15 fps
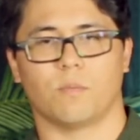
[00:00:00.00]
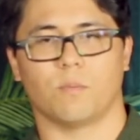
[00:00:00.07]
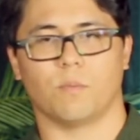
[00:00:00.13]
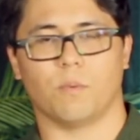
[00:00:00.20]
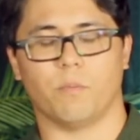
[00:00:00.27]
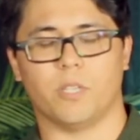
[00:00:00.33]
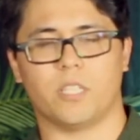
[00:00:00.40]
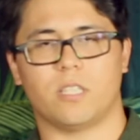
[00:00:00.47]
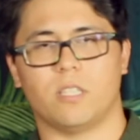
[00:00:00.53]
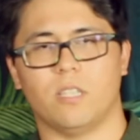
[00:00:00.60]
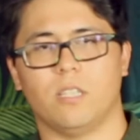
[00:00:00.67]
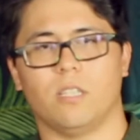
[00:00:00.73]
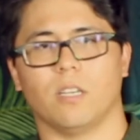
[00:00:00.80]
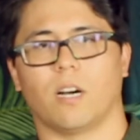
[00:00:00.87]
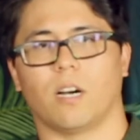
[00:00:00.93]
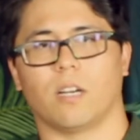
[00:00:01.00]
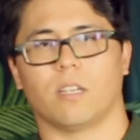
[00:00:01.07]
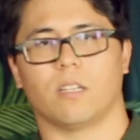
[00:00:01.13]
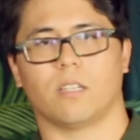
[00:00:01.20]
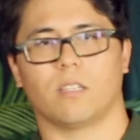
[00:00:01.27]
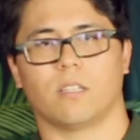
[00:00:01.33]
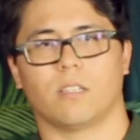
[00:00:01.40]
When we see
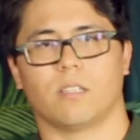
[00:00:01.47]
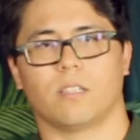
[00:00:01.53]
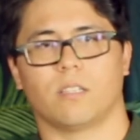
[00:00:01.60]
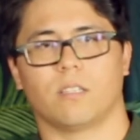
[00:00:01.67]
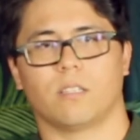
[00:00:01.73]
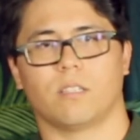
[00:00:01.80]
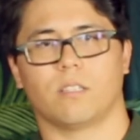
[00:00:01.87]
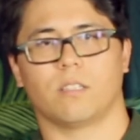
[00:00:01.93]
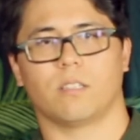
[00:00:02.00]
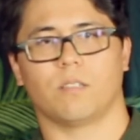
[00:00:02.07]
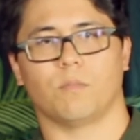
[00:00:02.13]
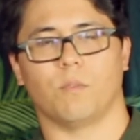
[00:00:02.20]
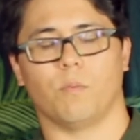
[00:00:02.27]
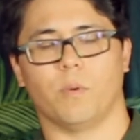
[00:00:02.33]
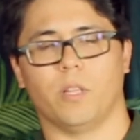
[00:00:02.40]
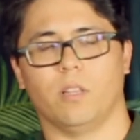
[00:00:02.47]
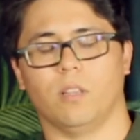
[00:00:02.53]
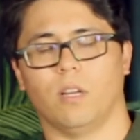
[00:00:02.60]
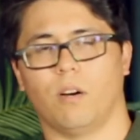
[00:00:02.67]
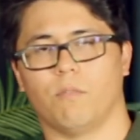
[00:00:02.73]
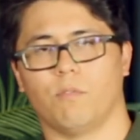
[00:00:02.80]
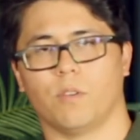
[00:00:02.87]
God, when we
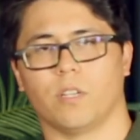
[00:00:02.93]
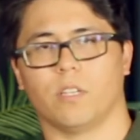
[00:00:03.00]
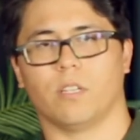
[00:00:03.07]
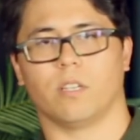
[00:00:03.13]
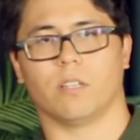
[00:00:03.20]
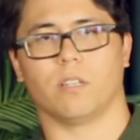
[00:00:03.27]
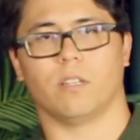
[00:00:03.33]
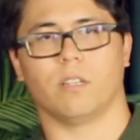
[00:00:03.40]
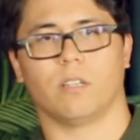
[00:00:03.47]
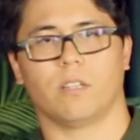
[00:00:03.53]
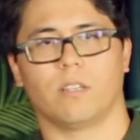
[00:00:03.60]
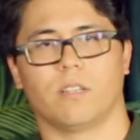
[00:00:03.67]
love one another,